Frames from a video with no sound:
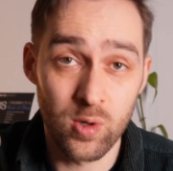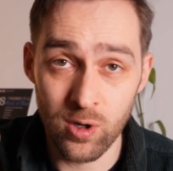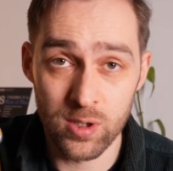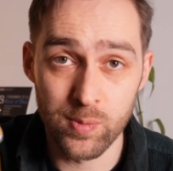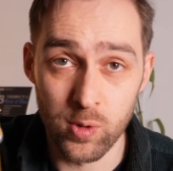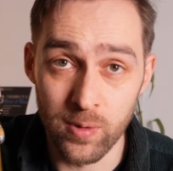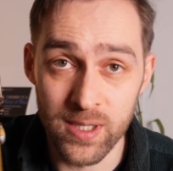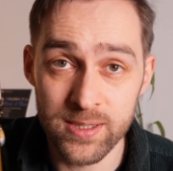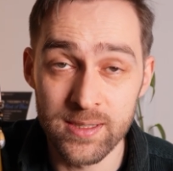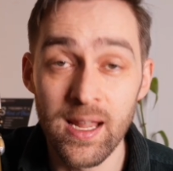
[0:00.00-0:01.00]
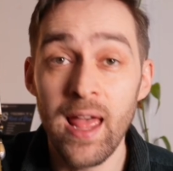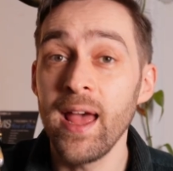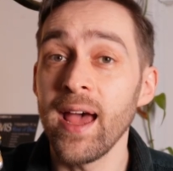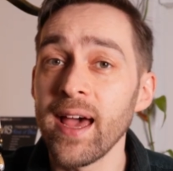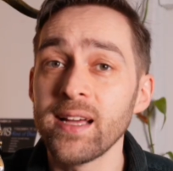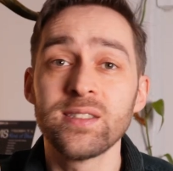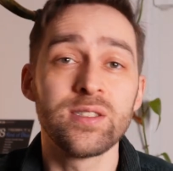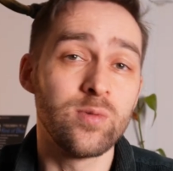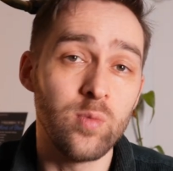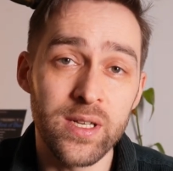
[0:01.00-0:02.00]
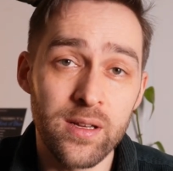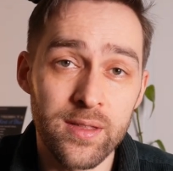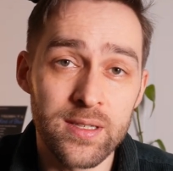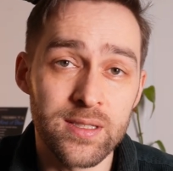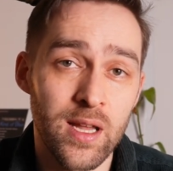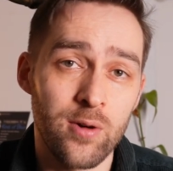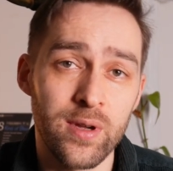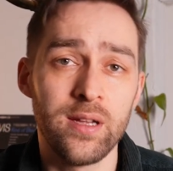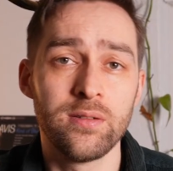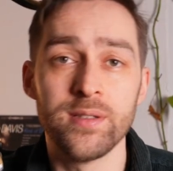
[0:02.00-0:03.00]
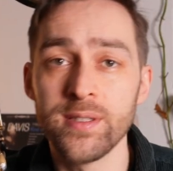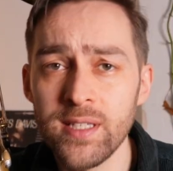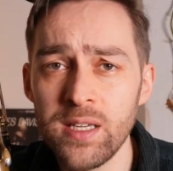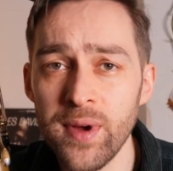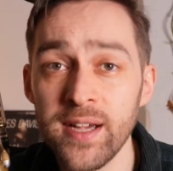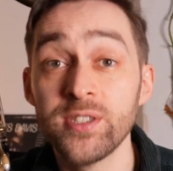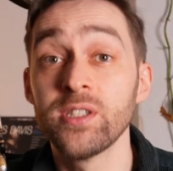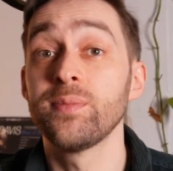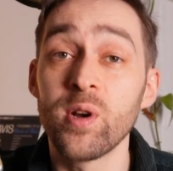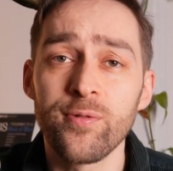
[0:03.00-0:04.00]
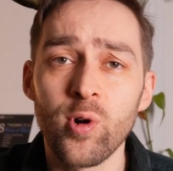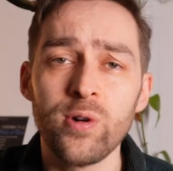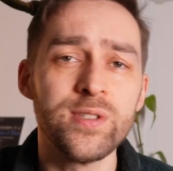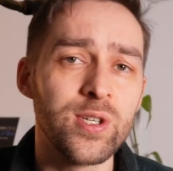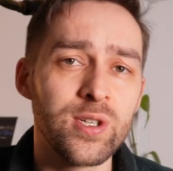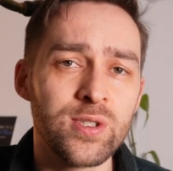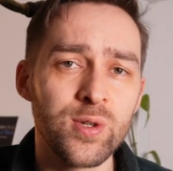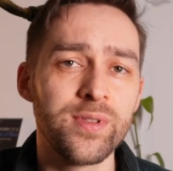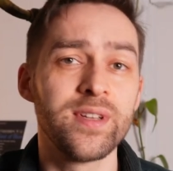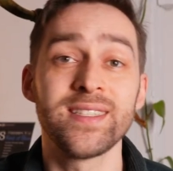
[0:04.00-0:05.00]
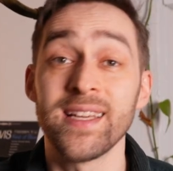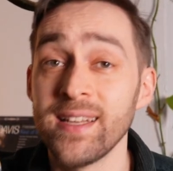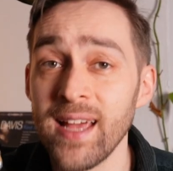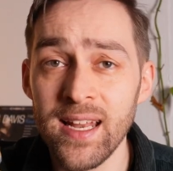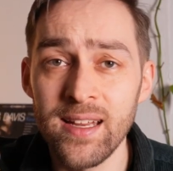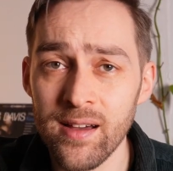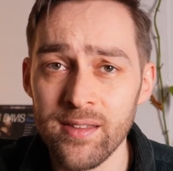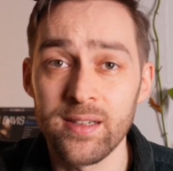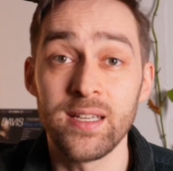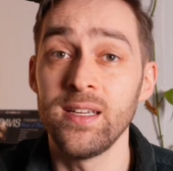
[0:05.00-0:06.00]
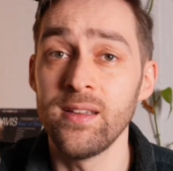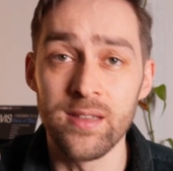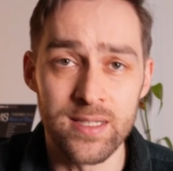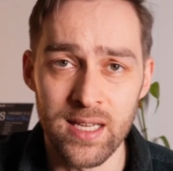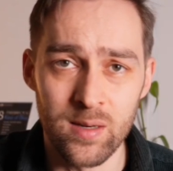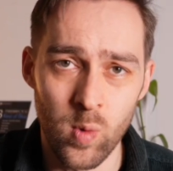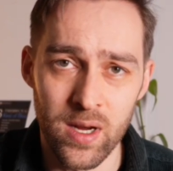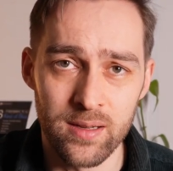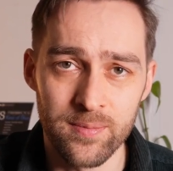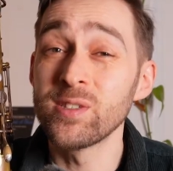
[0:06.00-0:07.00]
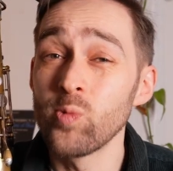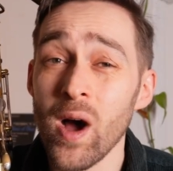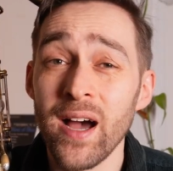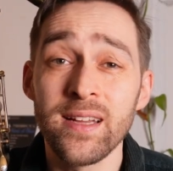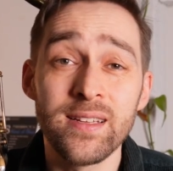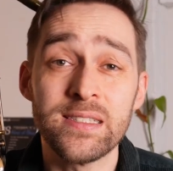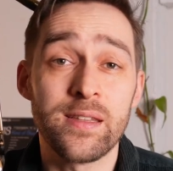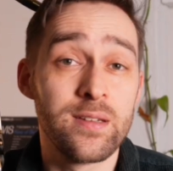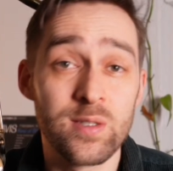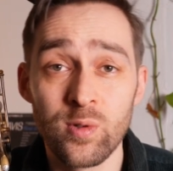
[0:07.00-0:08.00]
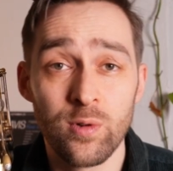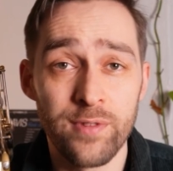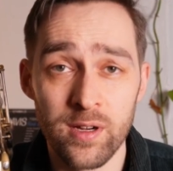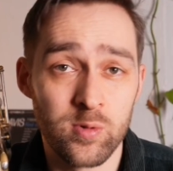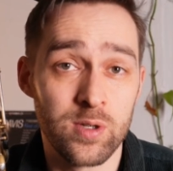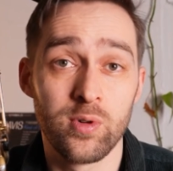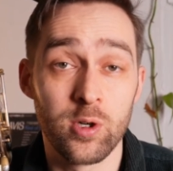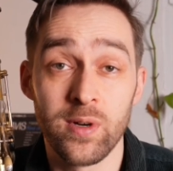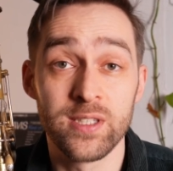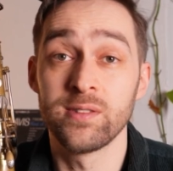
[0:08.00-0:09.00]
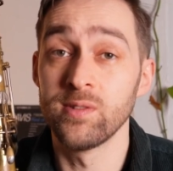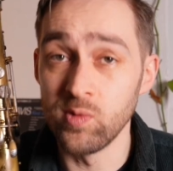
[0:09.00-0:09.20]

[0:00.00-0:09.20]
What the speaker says: chord progression, and we did this now here in C major, but of course you can do this in any other key the same way. But why is this 2-5-1 progression